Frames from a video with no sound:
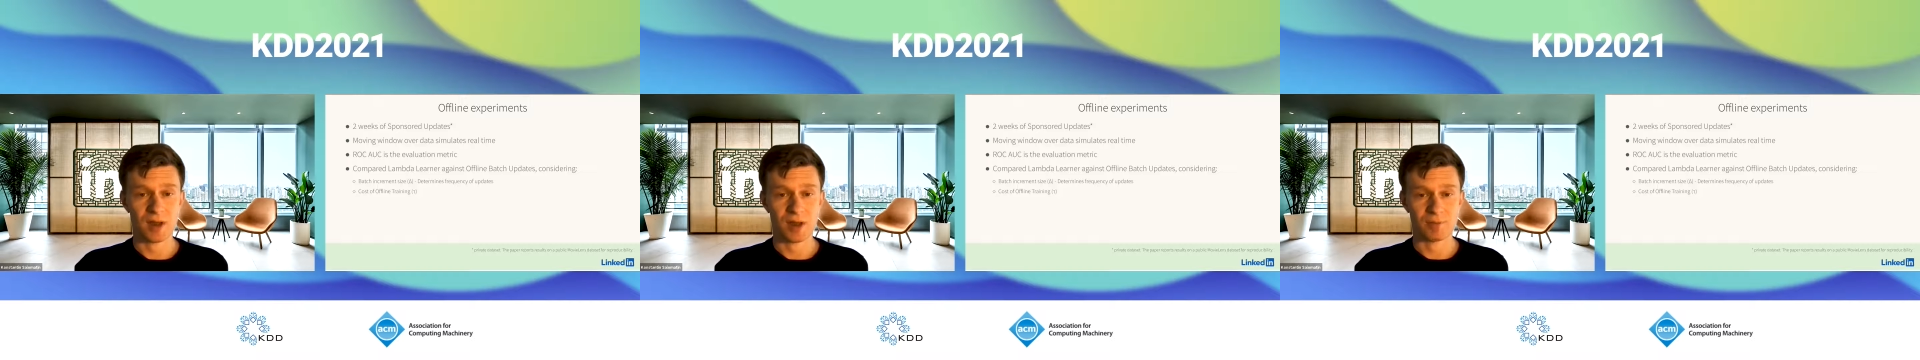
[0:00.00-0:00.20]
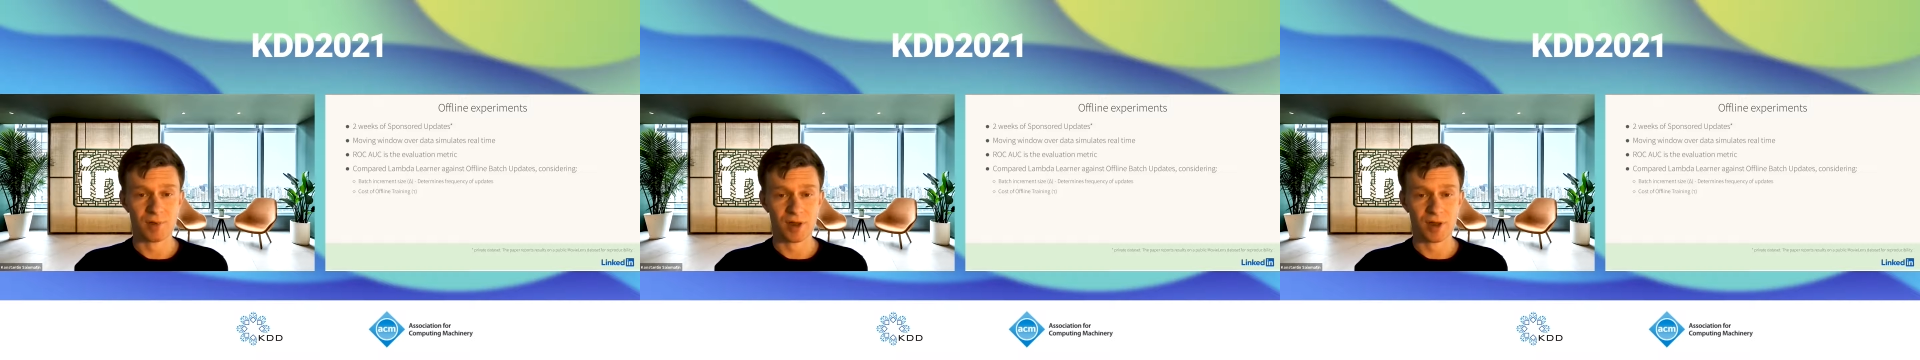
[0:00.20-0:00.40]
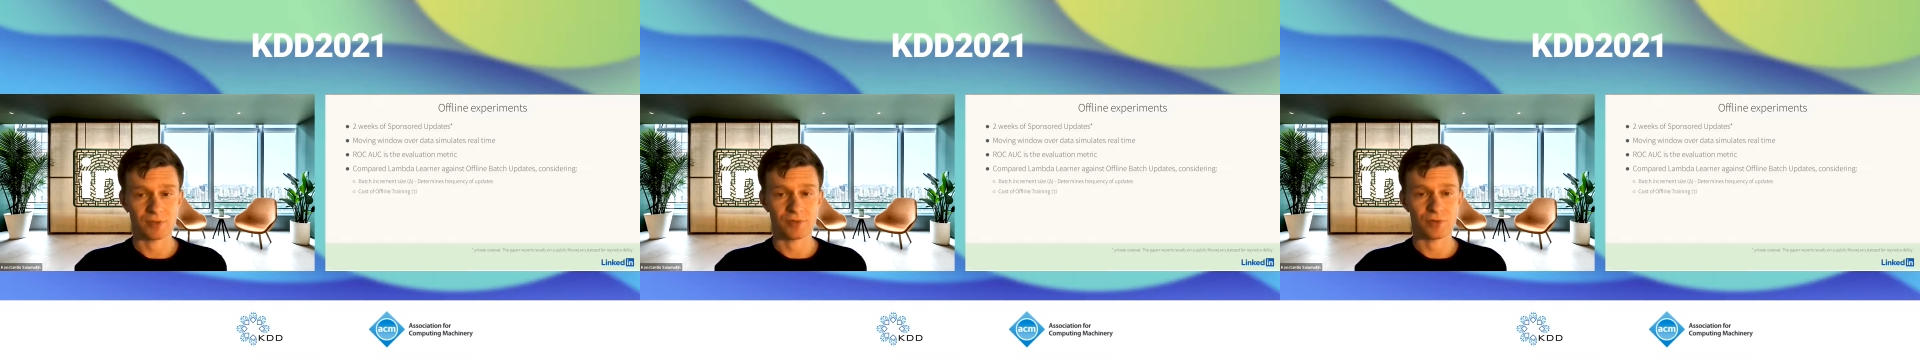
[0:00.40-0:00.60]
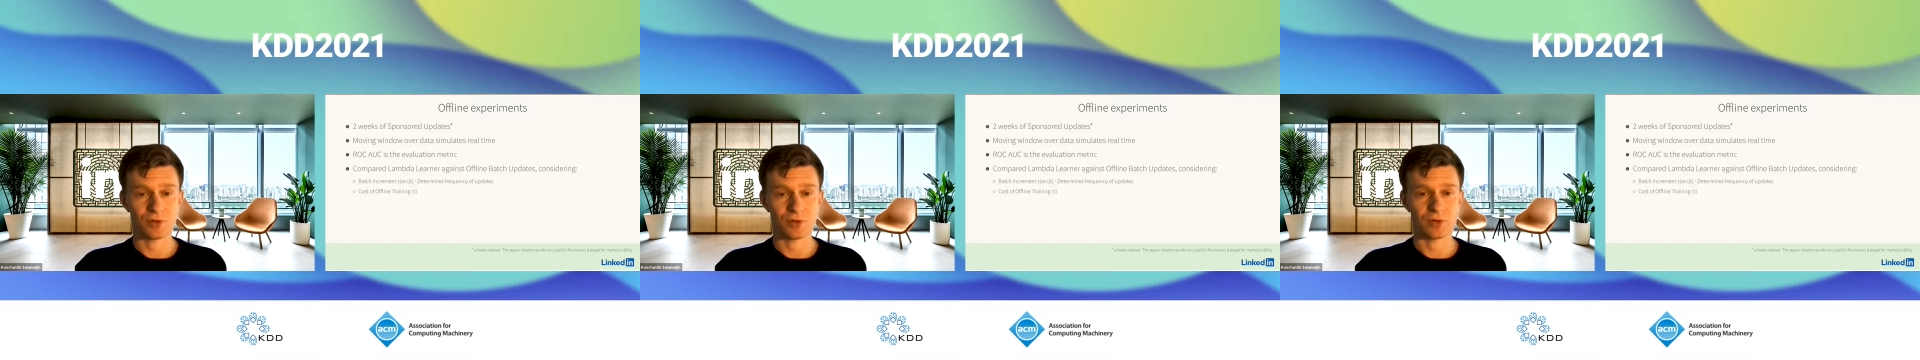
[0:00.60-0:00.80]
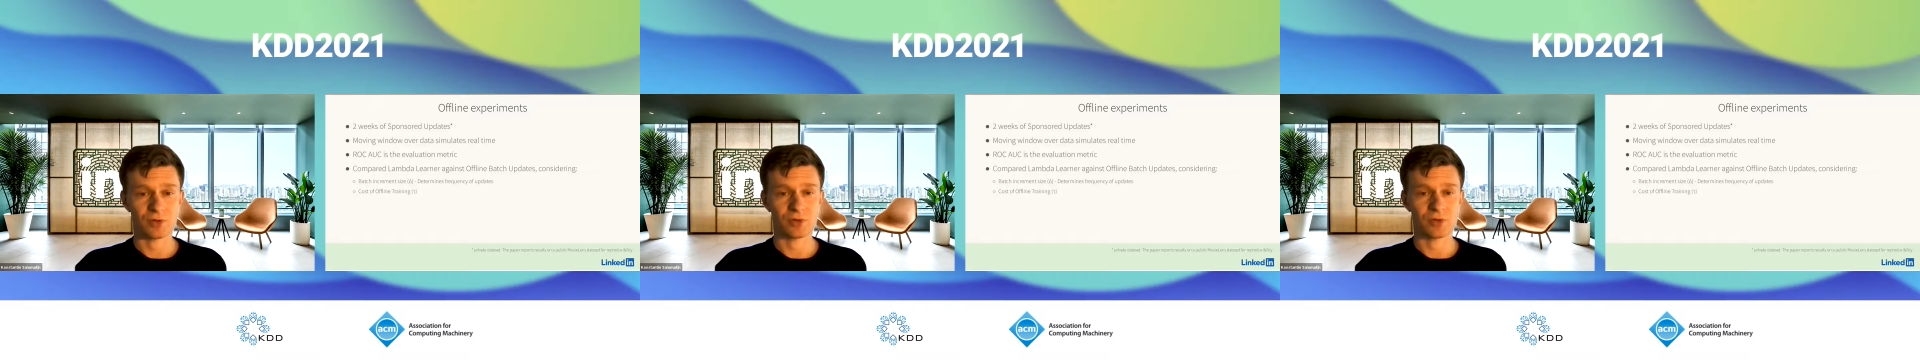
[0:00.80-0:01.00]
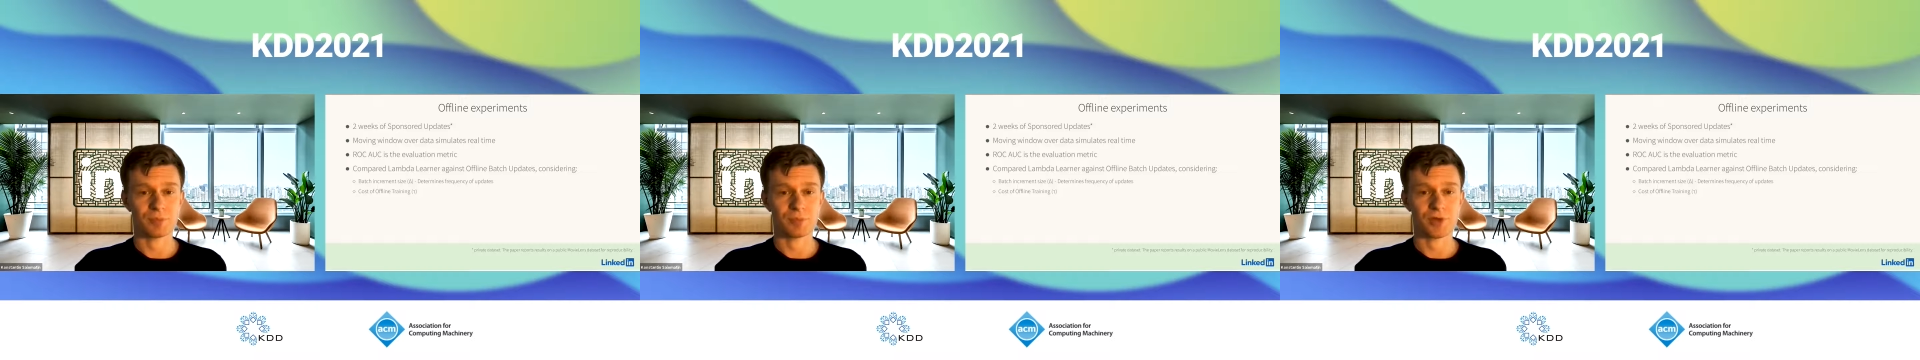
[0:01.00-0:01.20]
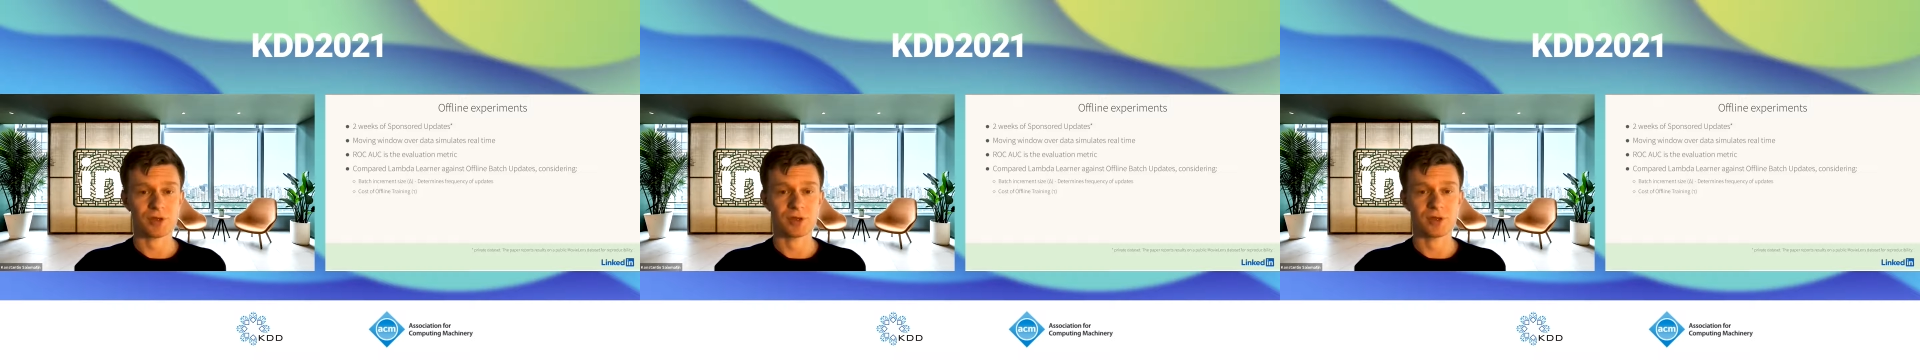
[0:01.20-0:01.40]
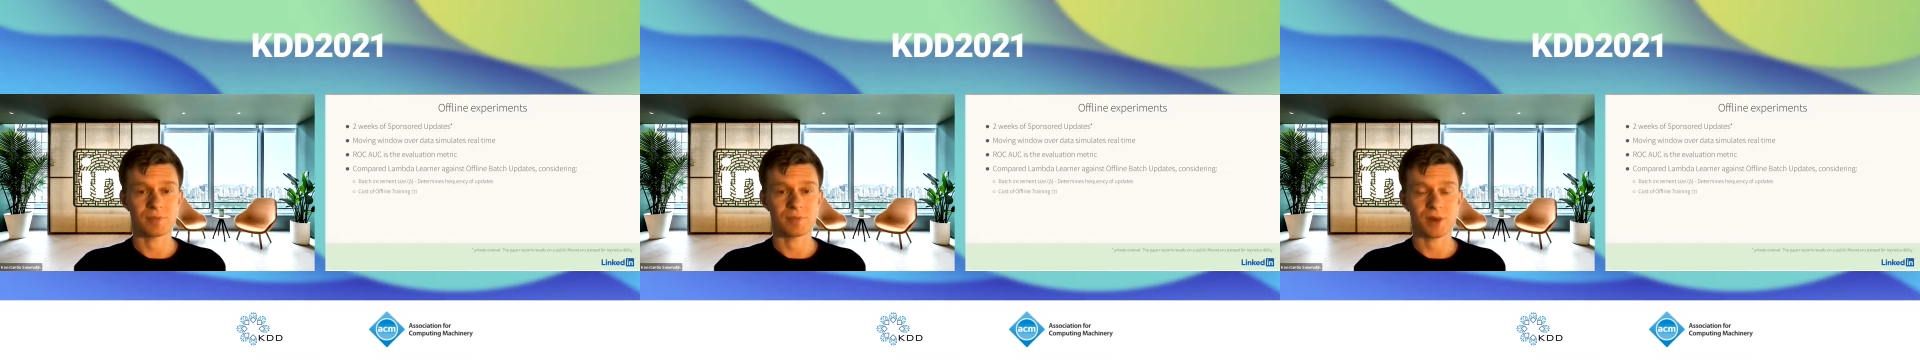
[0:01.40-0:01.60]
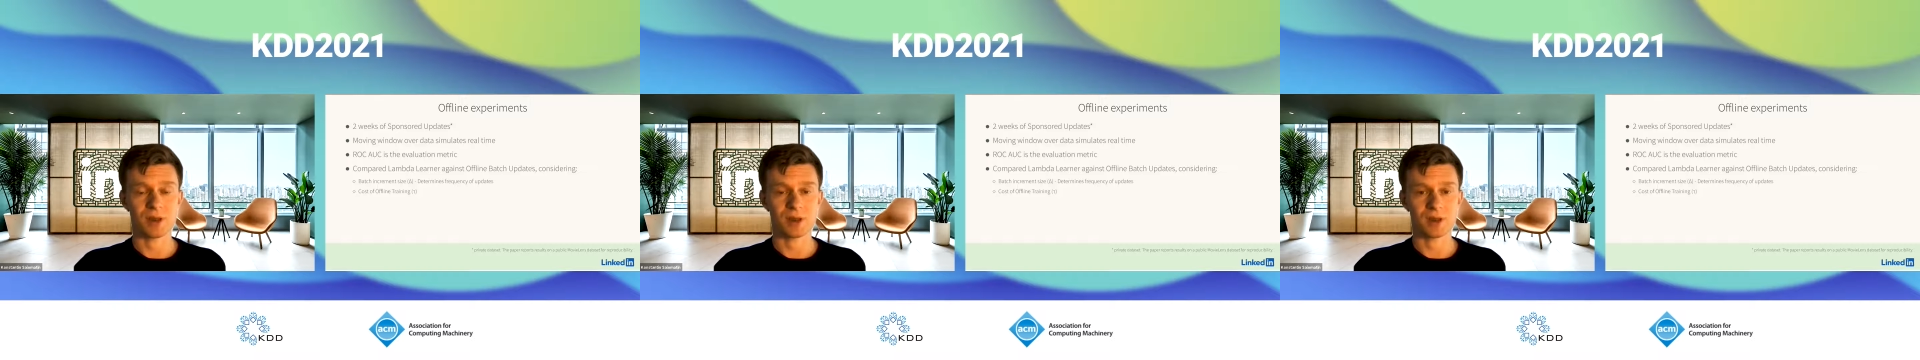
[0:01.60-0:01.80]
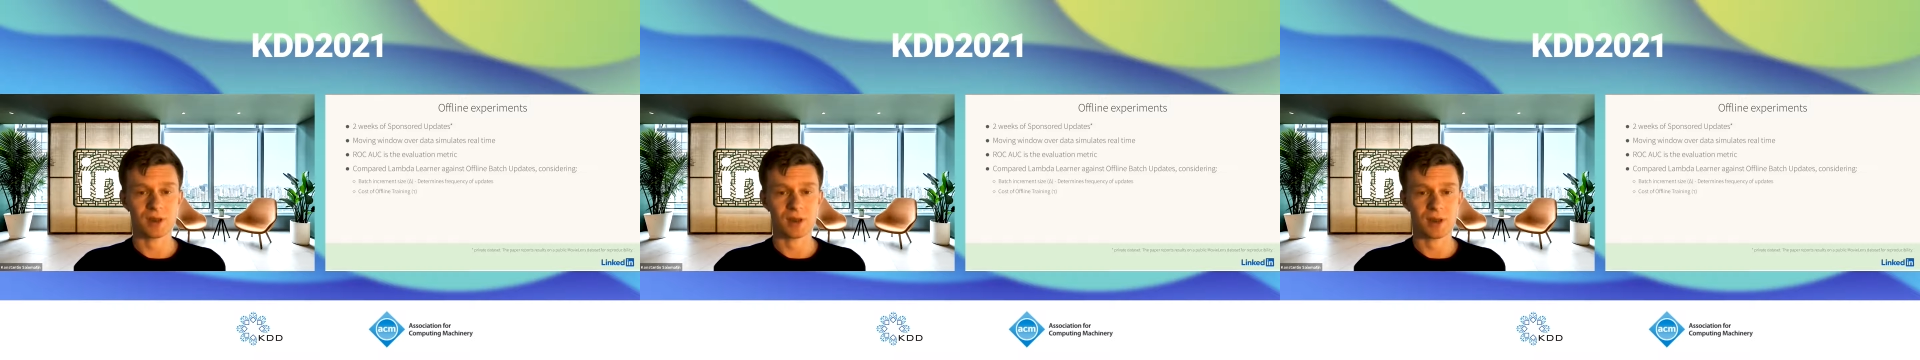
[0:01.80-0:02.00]
but for
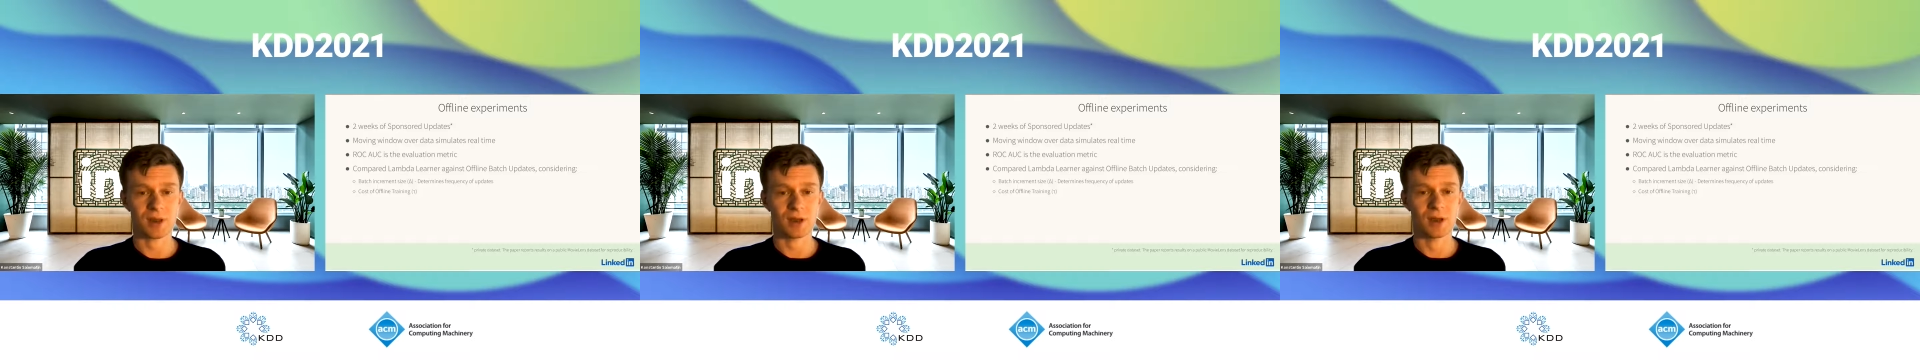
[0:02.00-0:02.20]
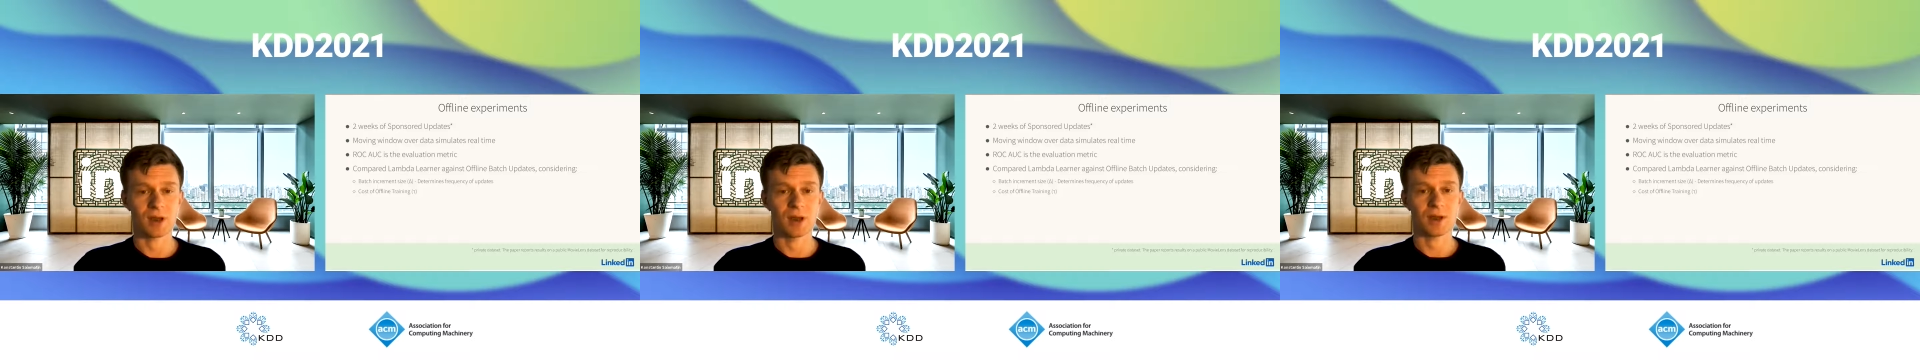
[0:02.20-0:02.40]
reproducibility,